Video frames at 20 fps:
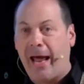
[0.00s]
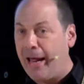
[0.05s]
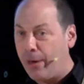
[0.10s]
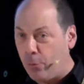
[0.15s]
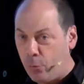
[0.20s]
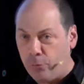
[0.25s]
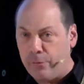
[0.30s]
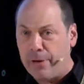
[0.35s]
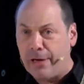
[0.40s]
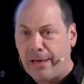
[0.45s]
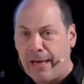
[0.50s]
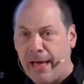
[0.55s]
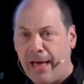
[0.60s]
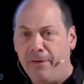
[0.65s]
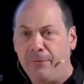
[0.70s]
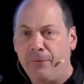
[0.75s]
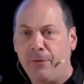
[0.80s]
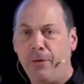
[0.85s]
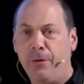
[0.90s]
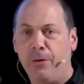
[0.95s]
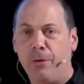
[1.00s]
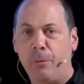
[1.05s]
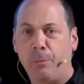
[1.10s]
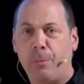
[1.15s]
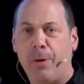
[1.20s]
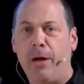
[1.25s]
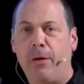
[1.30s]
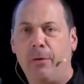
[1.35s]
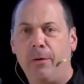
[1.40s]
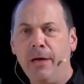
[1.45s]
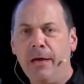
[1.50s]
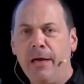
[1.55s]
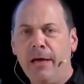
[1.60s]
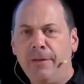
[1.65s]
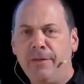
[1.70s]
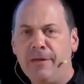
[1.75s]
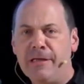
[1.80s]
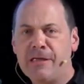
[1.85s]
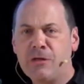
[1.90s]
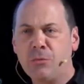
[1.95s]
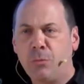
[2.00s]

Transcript: and already have heard about this